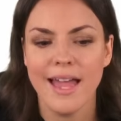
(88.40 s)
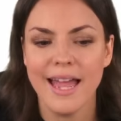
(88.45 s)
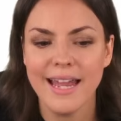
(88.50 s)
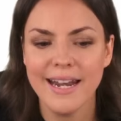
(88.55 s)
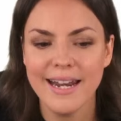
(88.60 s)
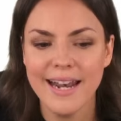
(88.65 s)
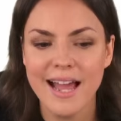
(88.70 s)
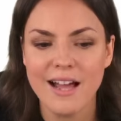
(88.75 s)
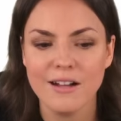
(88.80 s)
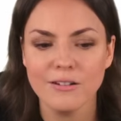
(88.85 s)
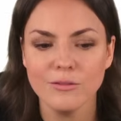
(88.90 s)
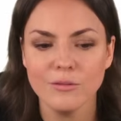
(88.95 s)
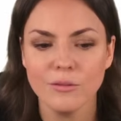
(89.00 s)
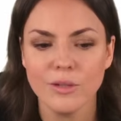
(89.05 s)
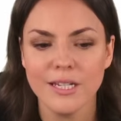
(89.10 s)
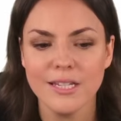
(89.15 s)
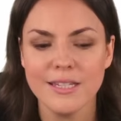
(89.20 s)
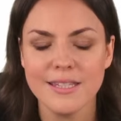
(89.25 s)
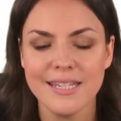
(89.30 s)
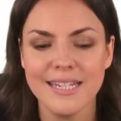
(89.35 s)
And now
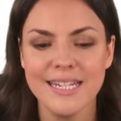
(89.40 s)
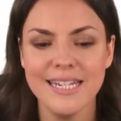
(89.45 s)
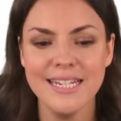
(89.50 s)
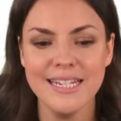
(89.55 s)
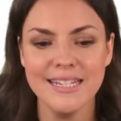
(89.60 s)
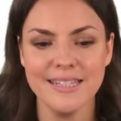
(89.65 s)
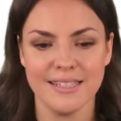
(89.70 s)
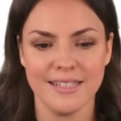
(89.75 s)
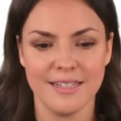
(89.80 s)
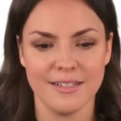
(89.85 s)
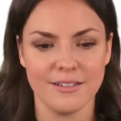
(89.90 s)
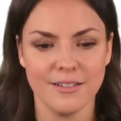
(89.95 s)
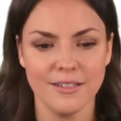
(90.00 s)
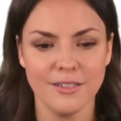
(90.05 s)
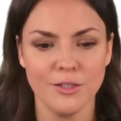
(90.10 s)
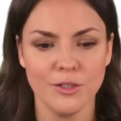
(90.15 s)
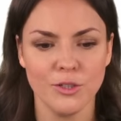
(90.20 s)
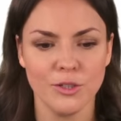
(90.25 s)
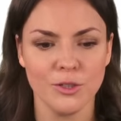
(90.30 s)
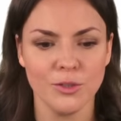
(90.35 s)
it's
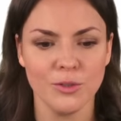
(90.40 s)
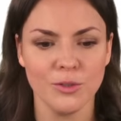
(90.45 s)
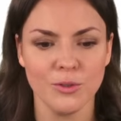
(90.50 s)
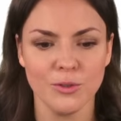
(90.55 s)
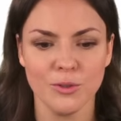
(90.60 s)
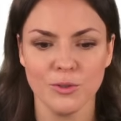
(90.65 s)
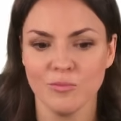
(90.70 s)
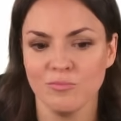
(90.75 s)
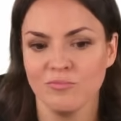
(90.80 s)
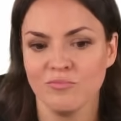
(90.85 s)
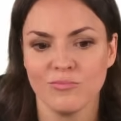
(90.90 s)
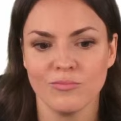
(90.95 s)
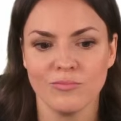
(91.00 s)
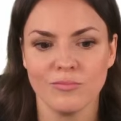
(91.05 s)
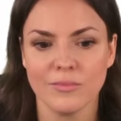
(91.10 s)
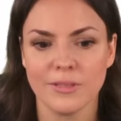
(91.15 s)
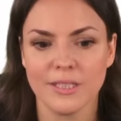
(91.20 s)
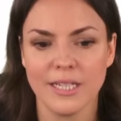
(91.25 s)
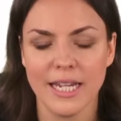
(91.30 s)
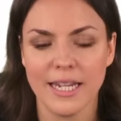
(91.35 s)
easier to
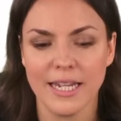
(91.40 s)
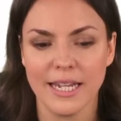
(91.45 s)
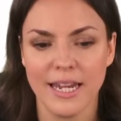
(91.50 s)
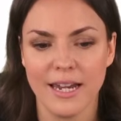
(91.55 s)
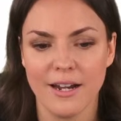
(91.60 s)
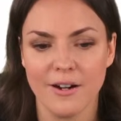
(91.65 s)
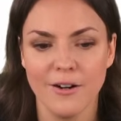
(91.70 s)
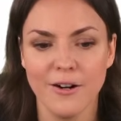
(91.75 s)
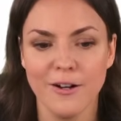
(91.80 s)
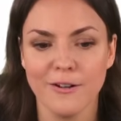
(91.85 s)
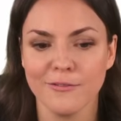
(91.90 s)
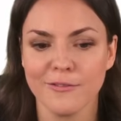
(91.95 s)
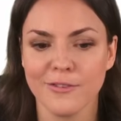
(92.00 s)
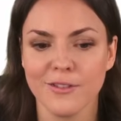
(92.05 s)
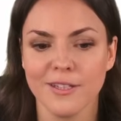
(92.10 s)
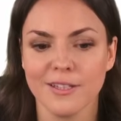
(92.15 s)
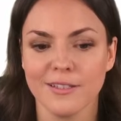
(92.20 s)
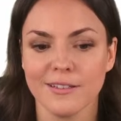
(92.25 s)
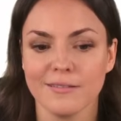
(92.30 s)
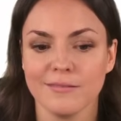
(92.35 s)
take care of
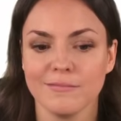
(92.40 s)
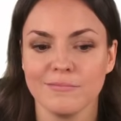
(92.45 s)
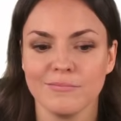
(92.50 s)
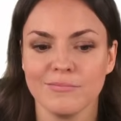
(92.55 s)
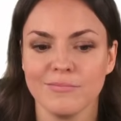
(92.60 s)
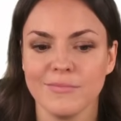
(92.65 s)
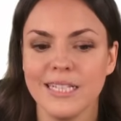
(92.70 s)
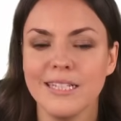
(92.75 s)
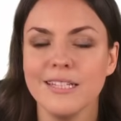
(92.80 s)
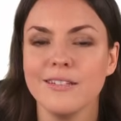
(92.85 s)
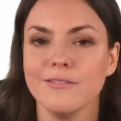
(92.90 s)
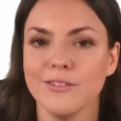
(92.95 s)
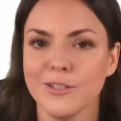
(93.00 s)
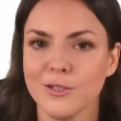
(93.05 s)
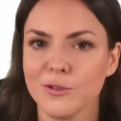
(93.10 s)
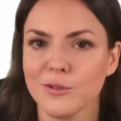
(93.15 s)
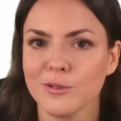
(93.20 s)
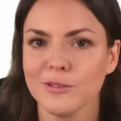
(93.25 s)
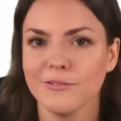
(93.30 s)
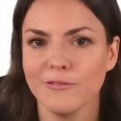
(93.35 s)
the
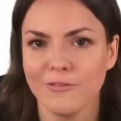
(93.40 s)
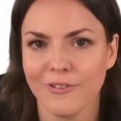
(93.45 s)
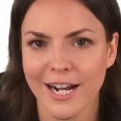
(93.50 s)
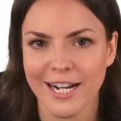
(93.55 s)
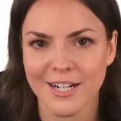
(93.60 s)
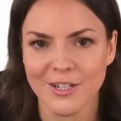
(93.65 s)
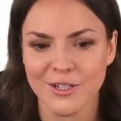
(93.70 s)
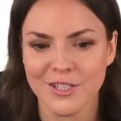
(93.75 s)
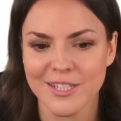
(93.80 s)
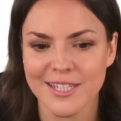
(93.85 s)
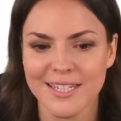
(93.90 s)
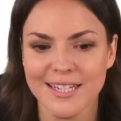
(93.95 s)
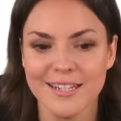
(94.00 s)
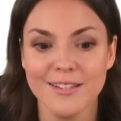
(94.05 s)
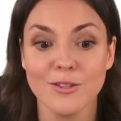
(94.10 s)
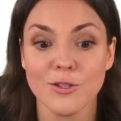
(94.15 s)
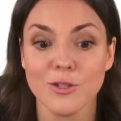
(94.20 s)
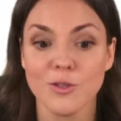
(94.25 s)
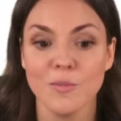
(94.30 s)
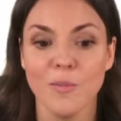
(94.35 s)
individual fractions here,
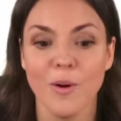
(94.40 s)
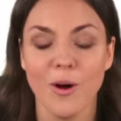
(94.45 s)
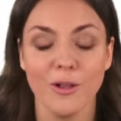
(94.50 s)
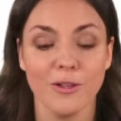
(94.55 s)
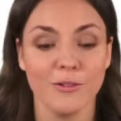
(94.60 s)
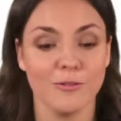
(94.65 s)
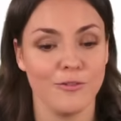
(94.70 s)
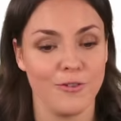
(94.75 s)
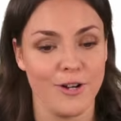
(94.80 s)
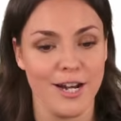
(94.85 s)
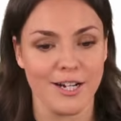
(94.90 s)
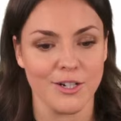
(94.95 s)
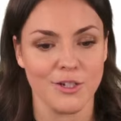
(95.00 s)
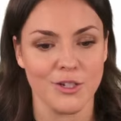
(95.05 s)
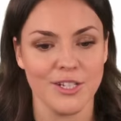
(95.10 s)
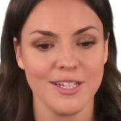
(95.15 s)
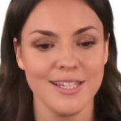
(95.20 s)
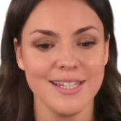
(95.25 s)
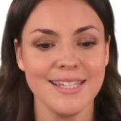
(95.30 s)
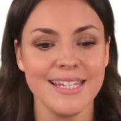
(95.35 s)
the smaller
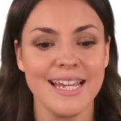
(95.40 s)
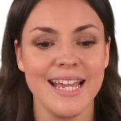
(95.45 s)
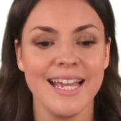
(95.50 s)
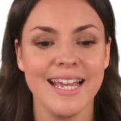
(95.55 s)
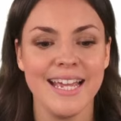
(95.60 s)
fractions.